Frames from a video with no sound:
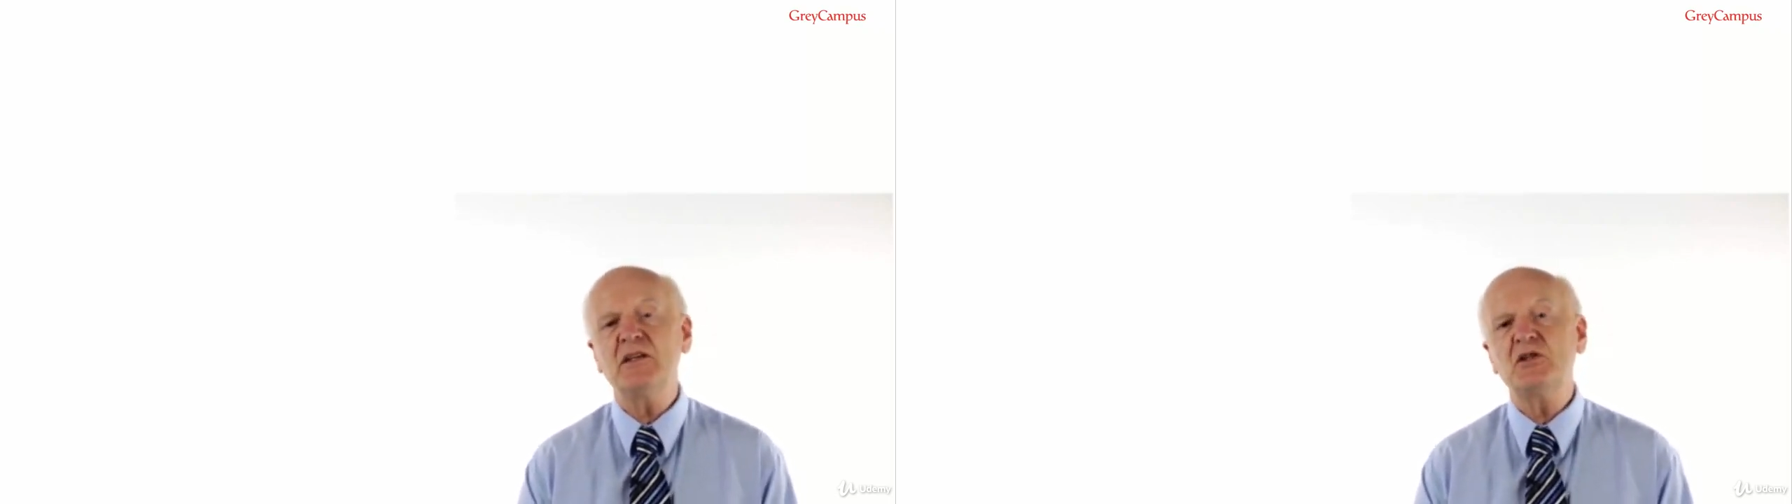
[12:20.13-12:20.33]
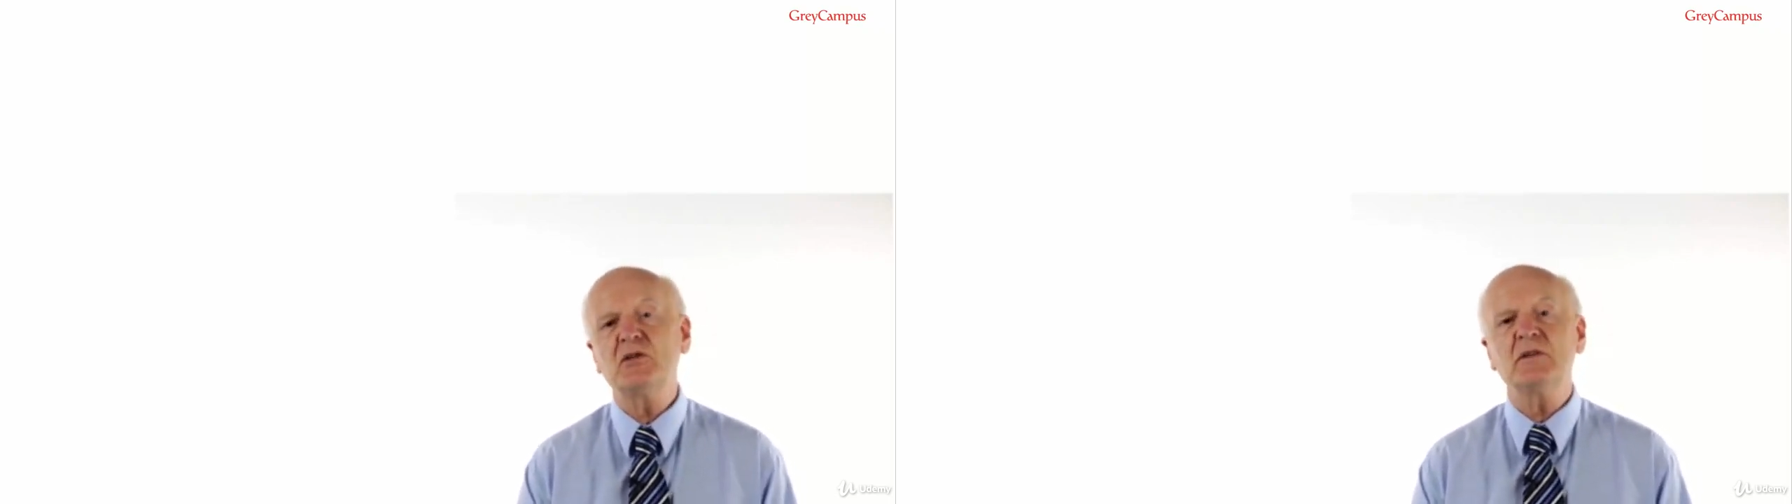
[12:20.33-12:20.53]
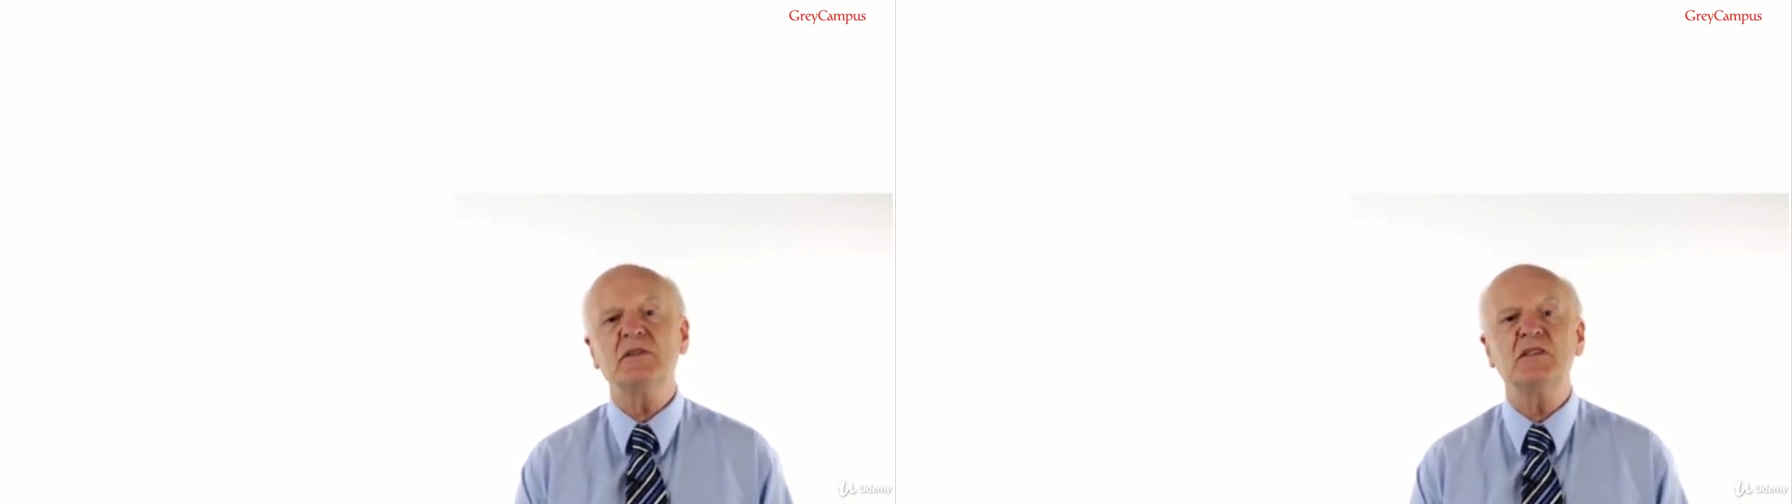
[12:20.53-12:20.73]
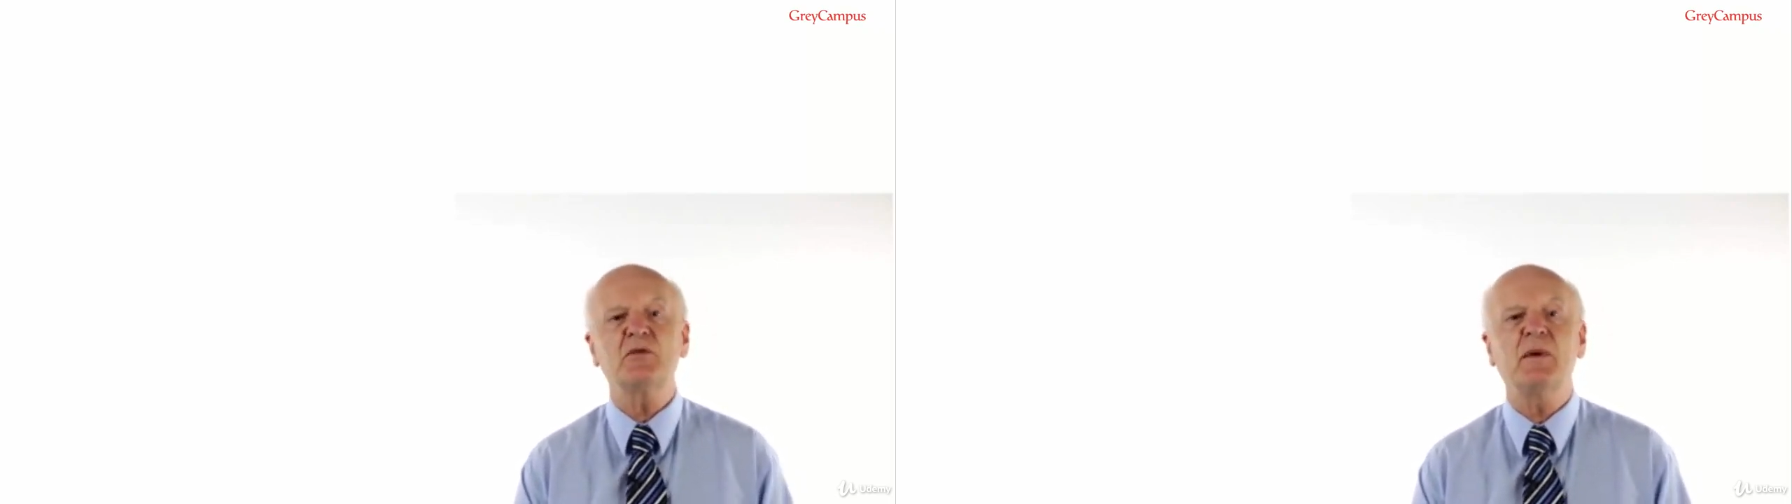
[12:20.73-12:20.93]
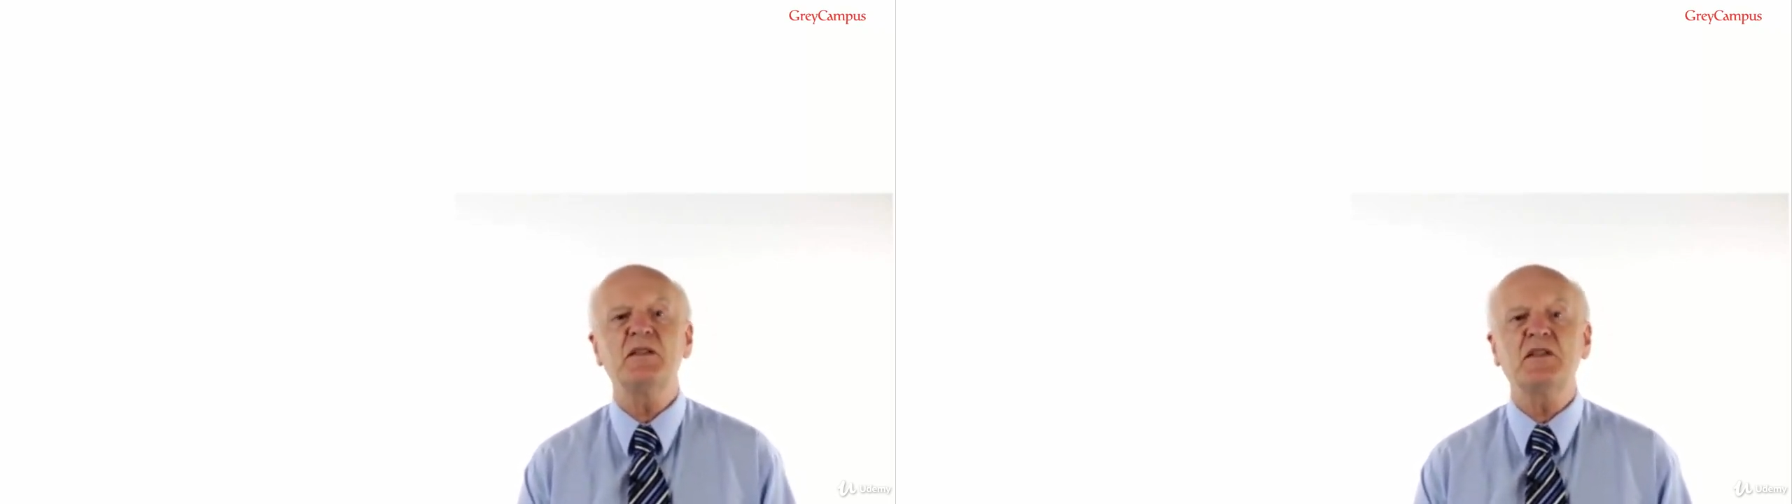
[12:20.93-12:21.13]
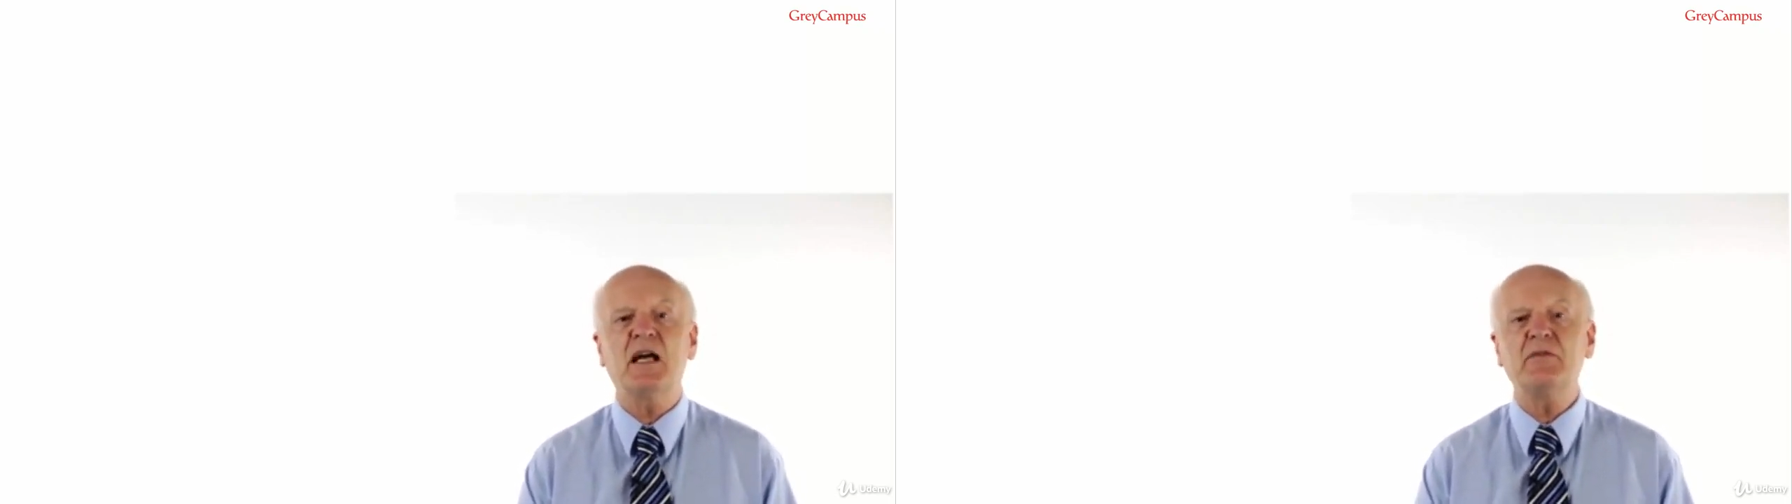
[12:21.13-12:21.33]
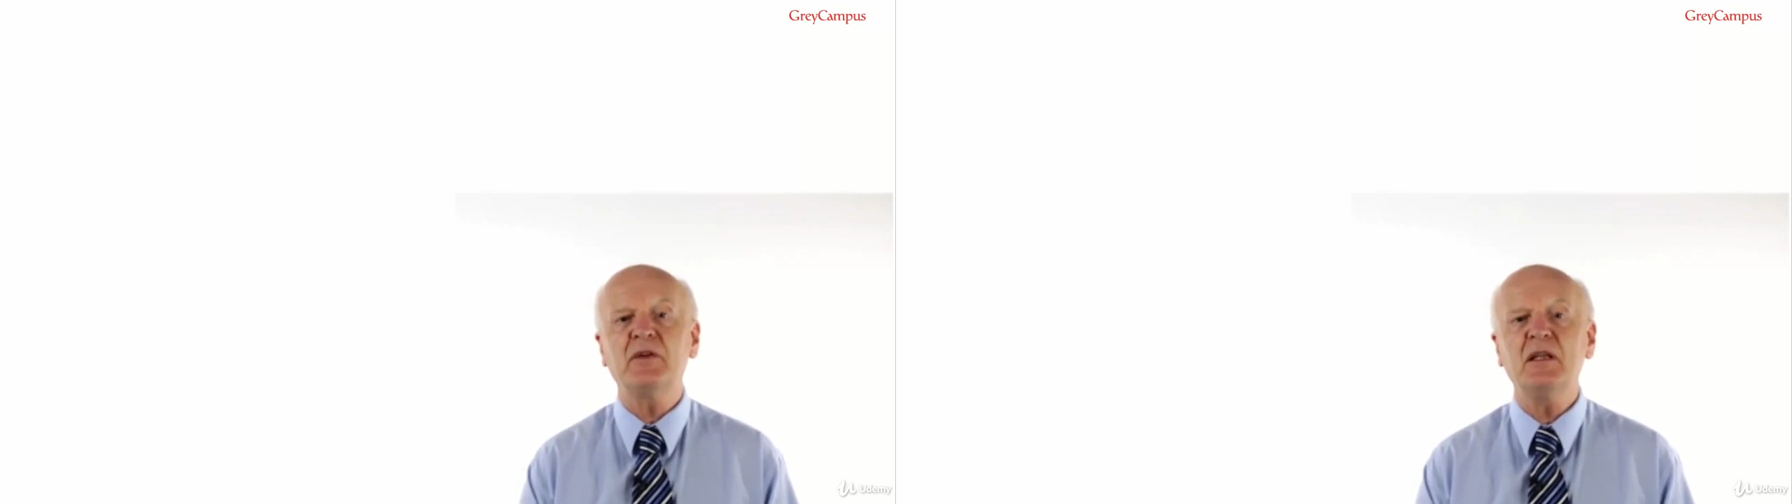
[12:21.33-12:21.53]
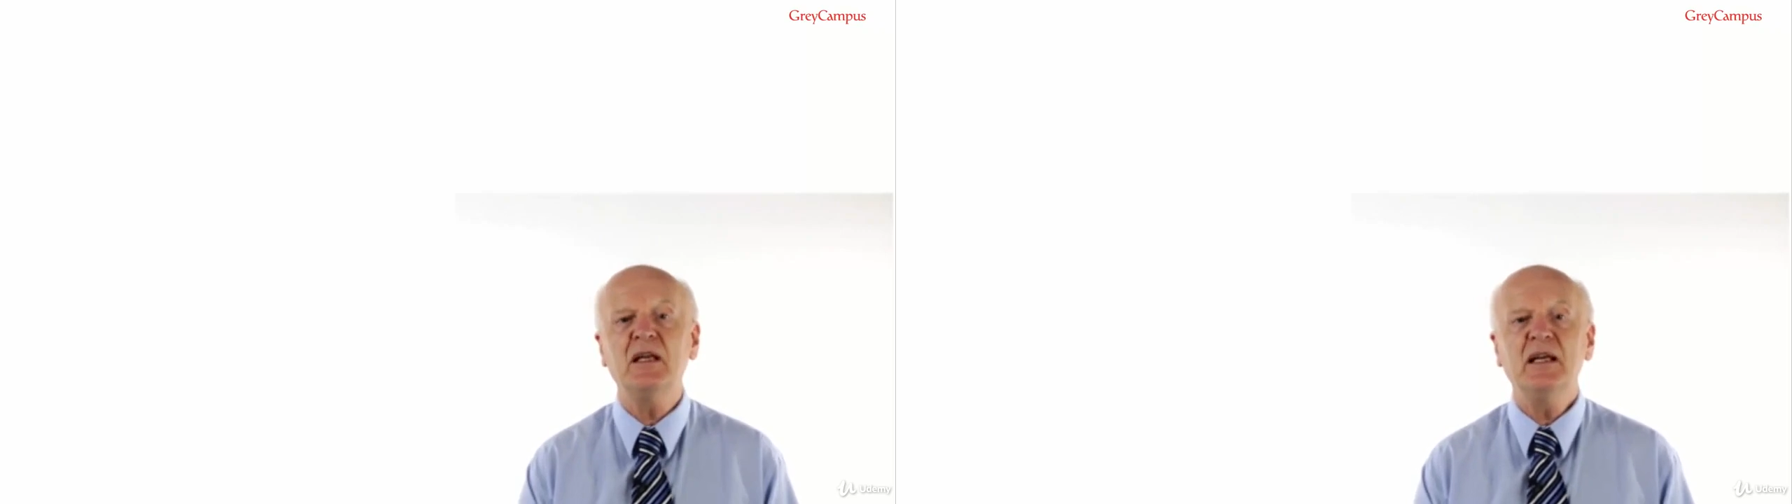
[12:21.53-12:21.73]
In short, this means
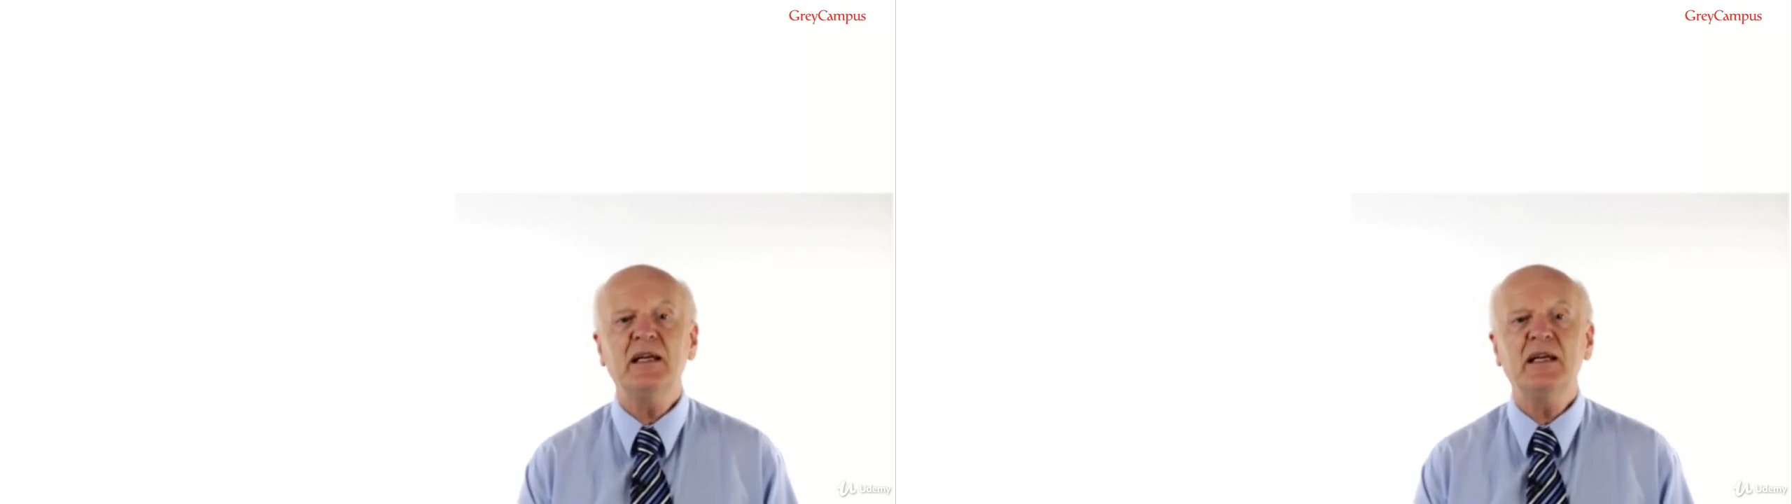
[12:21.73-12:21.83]
having